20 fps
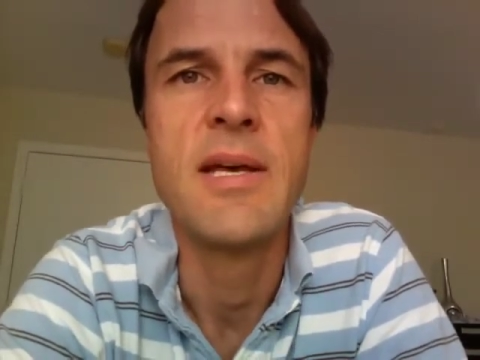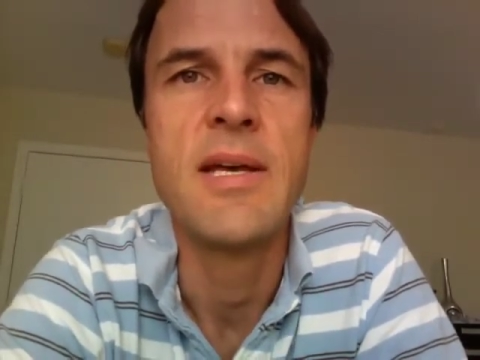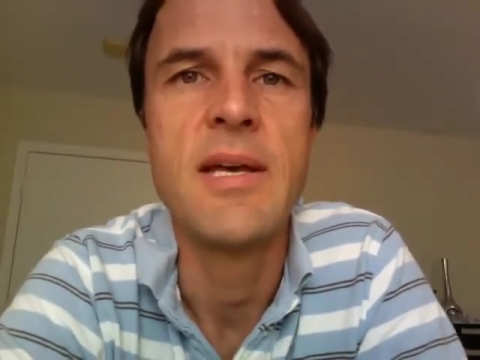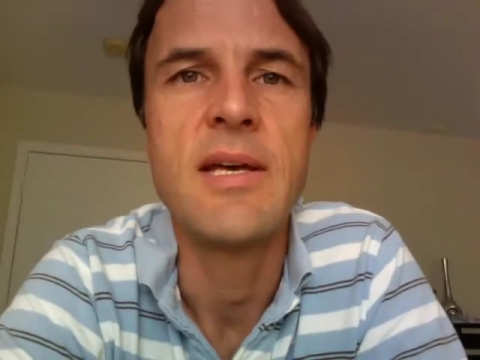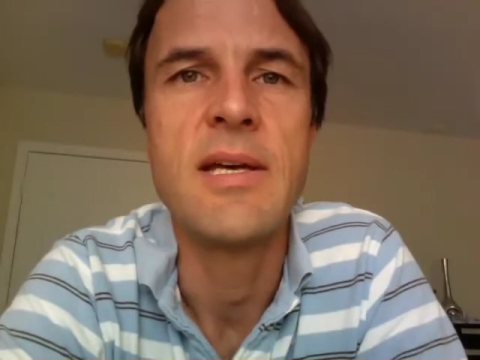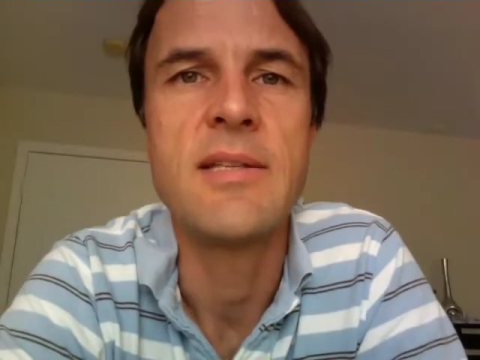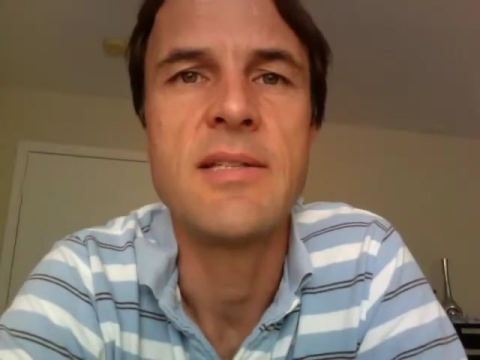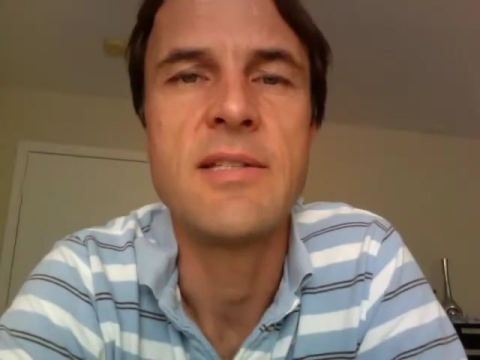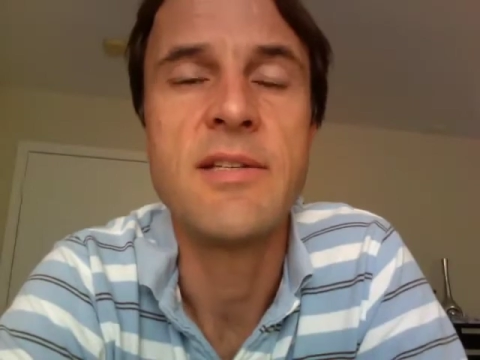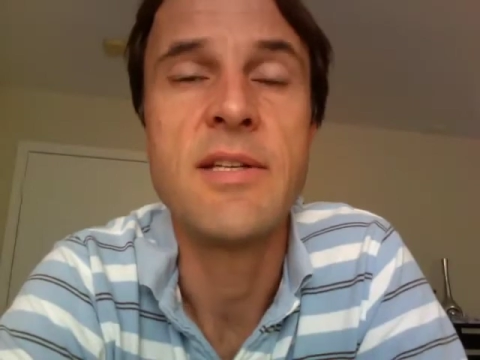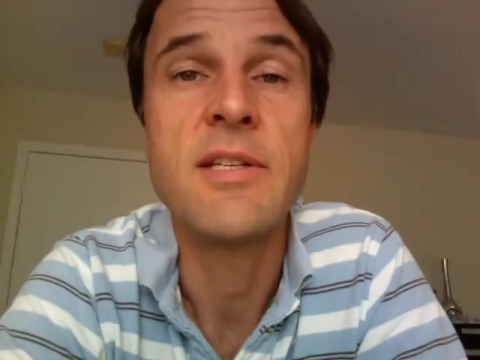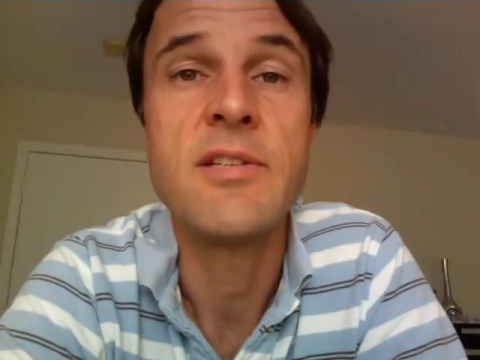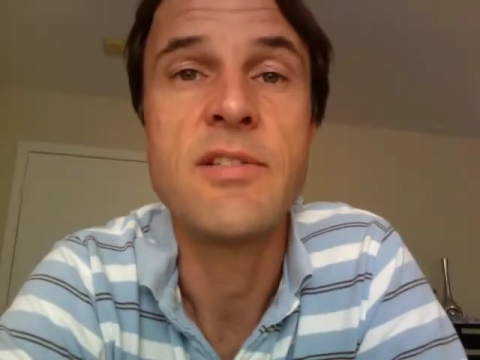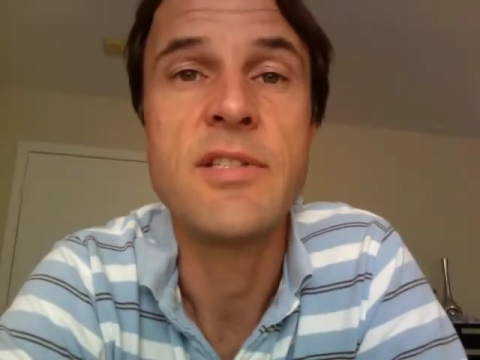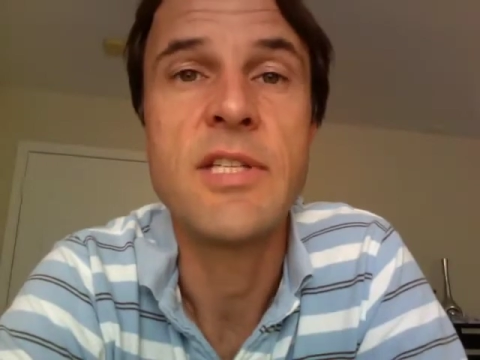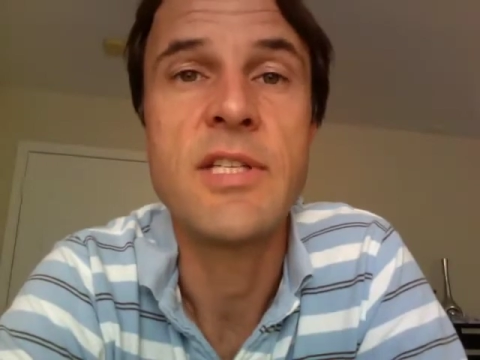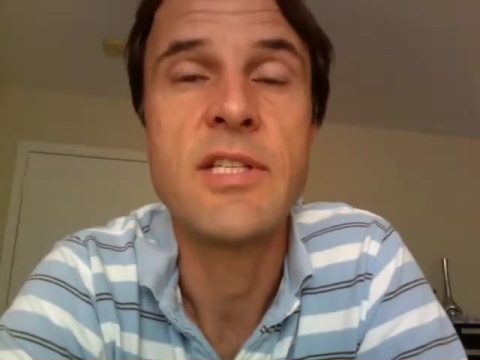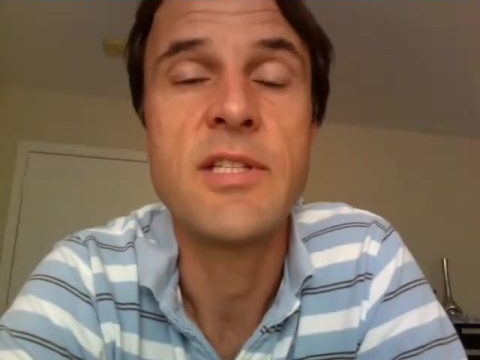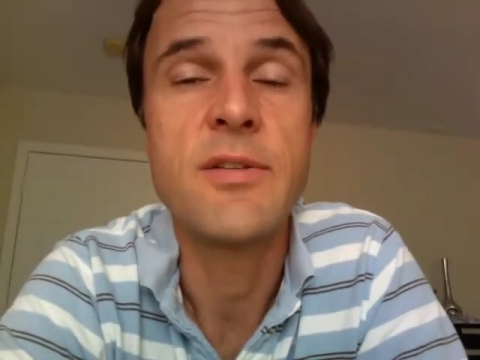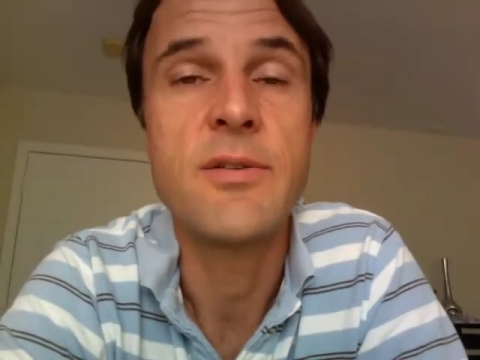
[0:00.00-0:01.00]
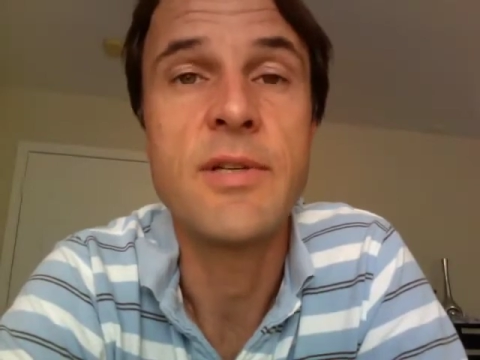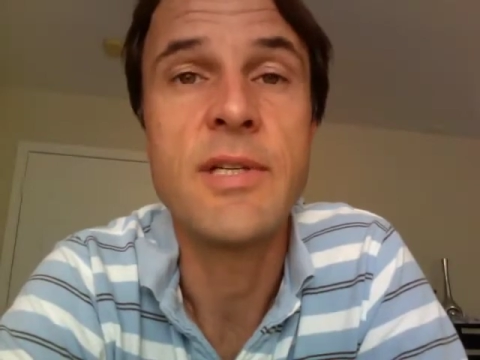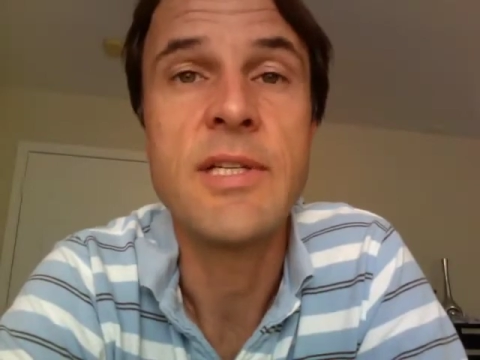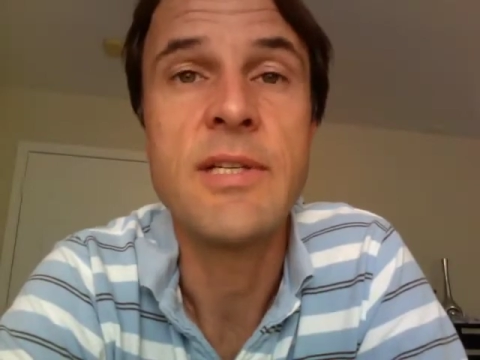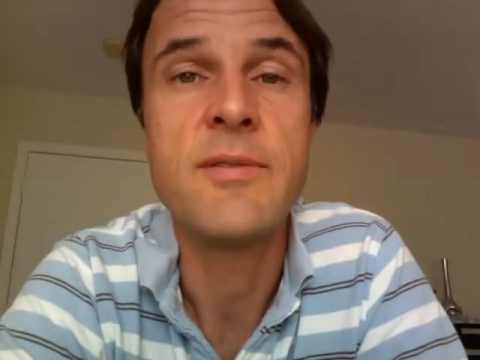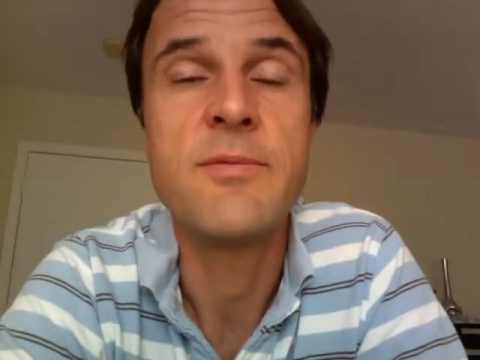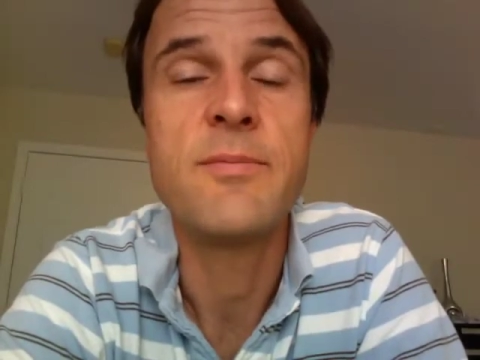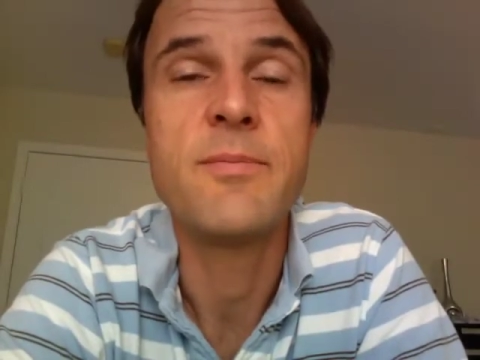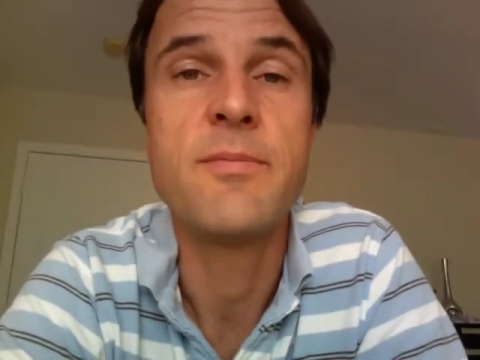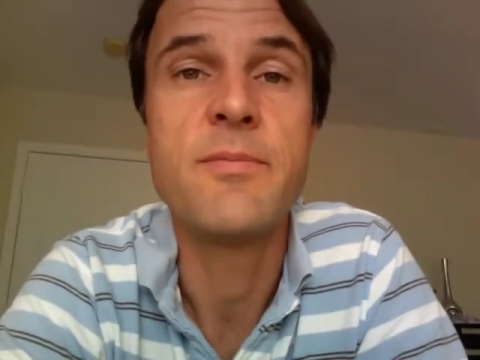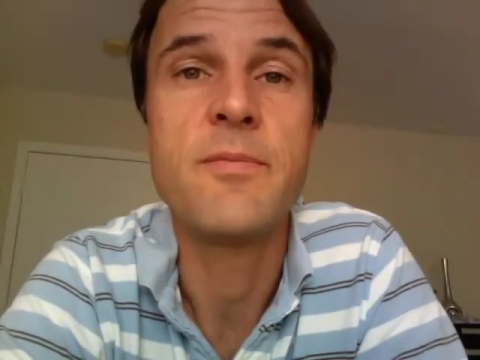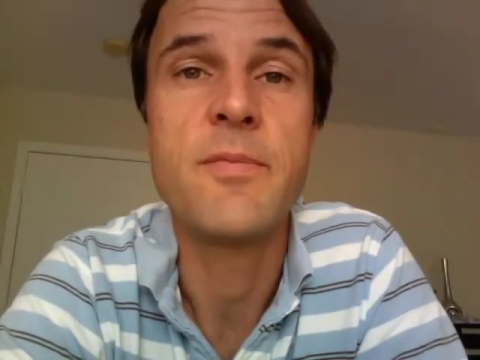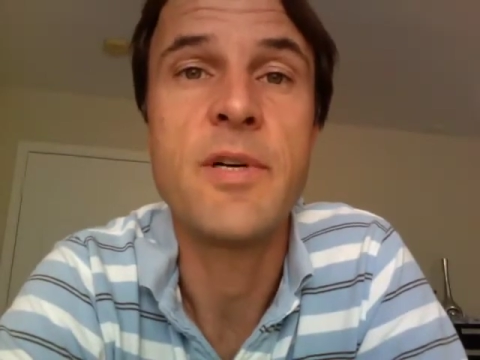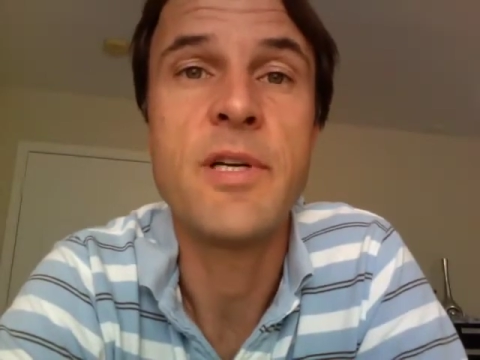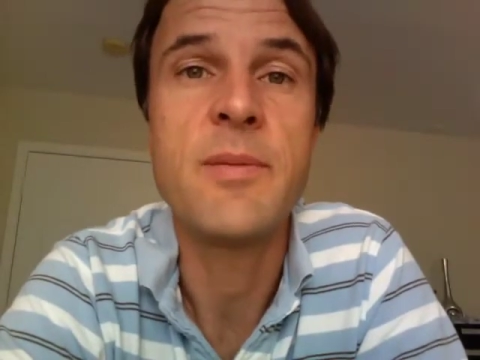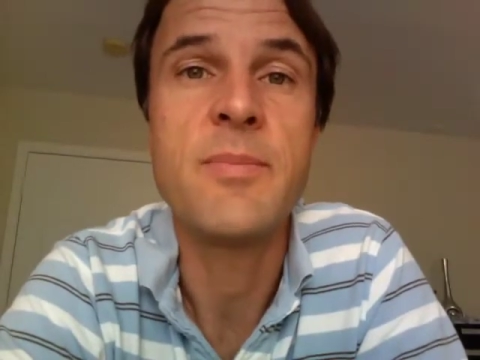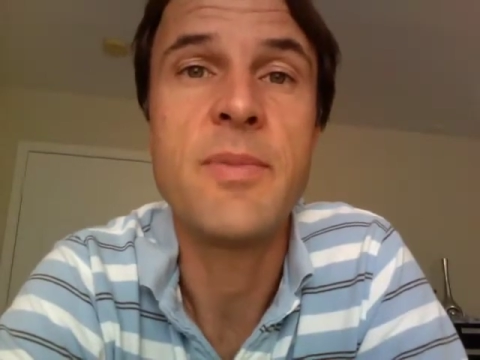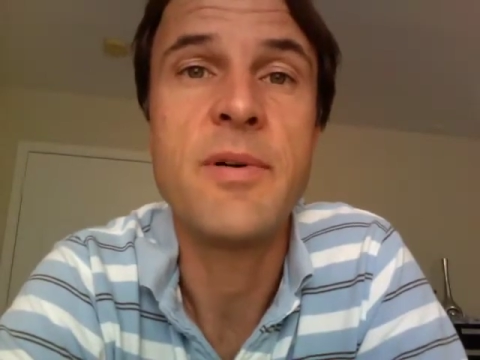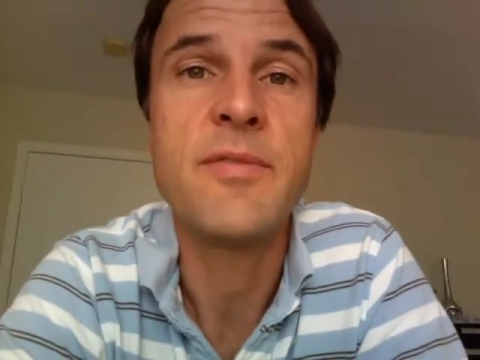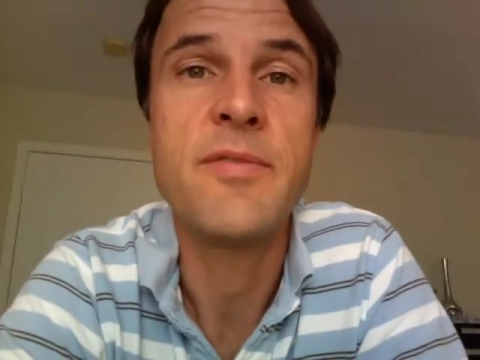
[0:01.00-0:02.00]
And it's an interesting story.
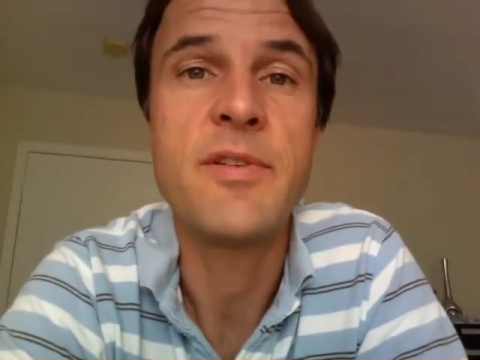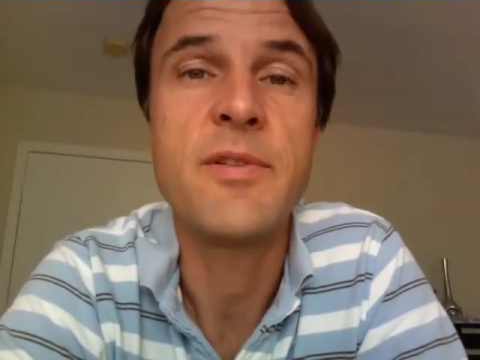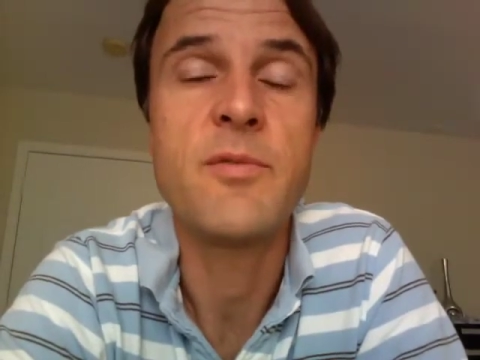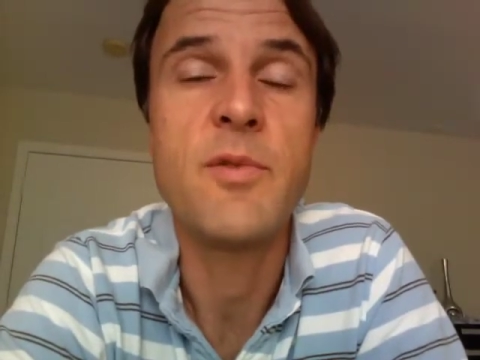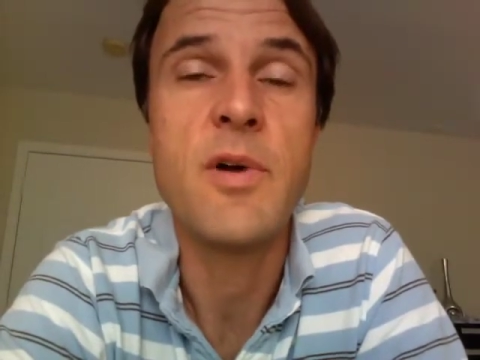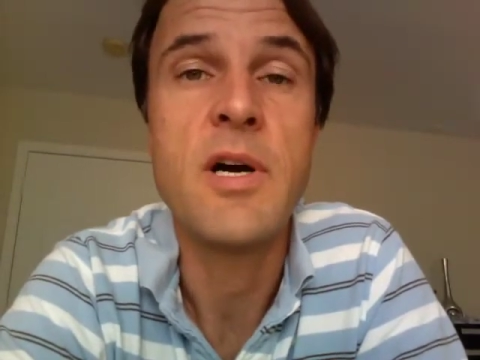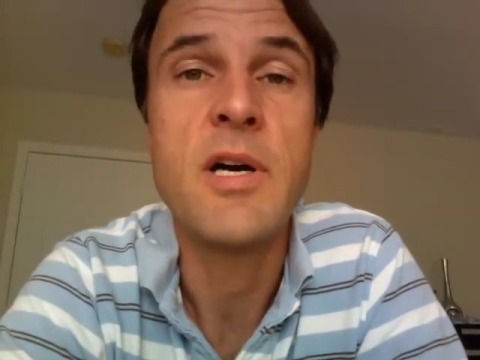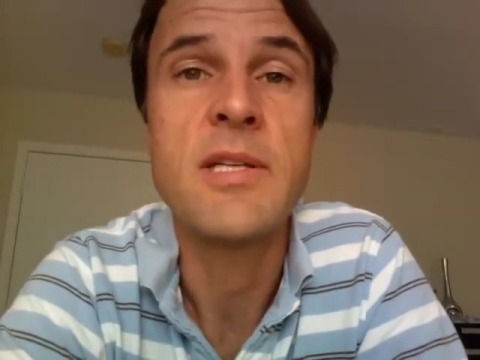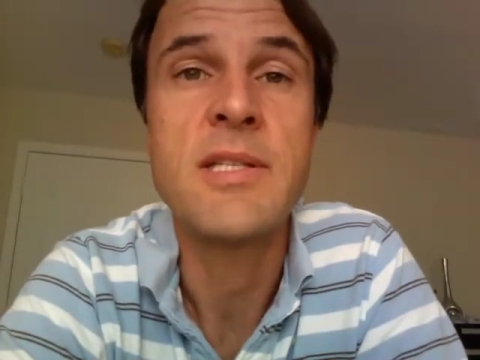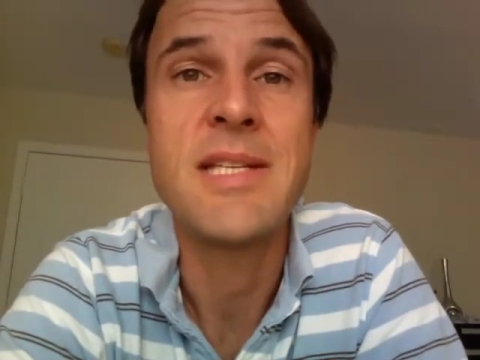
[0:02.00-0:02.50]
Warren Buffett